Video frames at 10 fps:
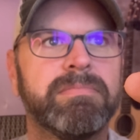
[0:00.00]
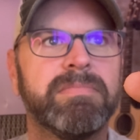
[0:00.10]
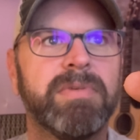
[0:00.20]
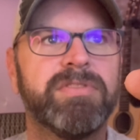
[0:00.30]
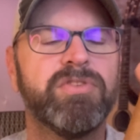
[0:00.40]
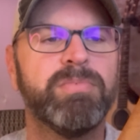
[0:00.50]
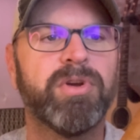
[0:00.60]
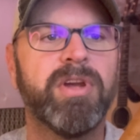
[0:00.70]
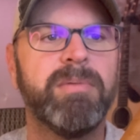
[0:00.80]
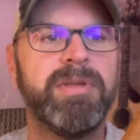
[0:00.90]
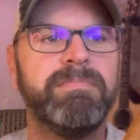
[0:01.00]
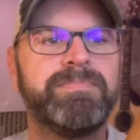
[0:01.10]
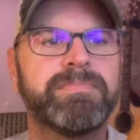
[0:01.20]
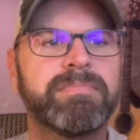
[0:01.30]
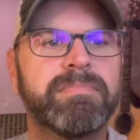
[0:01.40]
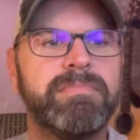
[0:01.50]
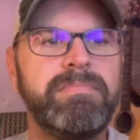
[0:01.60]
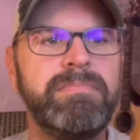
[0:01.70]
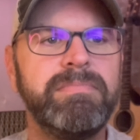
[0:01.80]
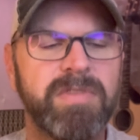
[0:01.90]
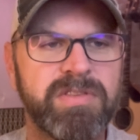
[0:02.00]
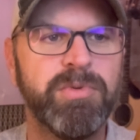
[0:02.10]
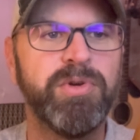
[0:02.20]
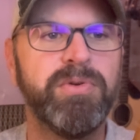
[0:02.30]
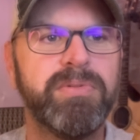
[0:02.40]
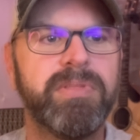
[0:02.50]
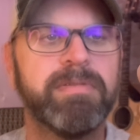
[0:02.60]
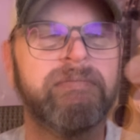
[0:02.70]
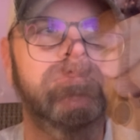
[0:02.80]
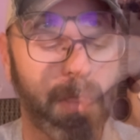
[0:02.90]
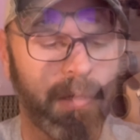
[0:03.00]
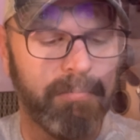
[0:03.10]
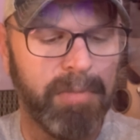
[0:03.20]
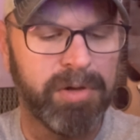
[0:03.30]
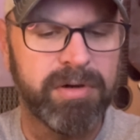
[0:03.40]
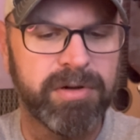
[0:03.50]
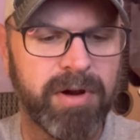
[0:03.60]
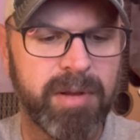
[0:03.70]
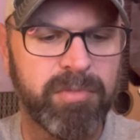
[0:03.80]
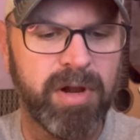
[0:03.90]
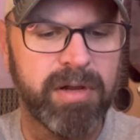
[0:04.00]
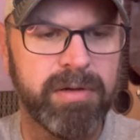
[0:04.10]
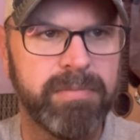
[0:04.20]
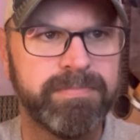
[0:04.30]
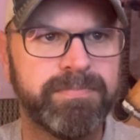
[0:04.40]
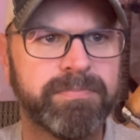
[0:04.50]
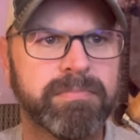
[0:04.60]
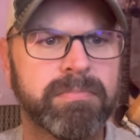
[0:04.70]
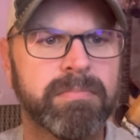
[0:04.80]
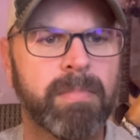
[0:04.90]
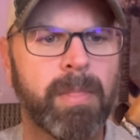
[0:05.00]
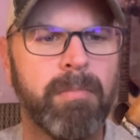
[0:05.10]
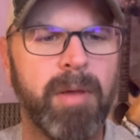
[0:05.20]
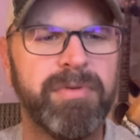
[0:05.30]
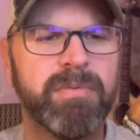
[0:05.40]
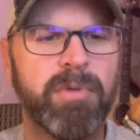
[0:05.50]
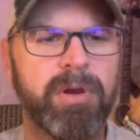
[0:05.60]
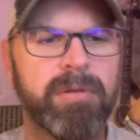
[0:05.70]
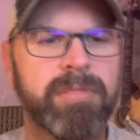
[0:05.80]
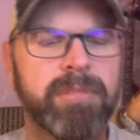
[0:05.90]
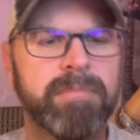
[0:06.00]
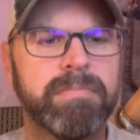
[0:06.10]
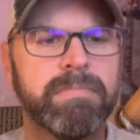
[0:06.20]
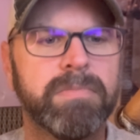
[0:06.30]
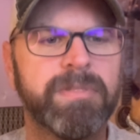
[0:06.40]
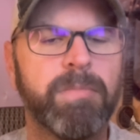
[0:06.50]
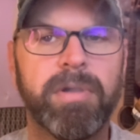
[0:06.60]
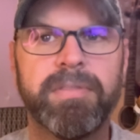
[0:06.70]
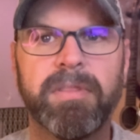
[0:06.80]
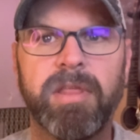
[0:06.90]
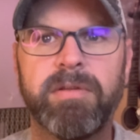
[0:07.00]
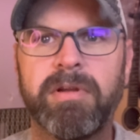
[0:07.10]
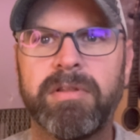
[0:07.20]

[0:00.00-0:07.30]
It's super creamy, smooth, butter and graham cracker, maybe some earth and leather on the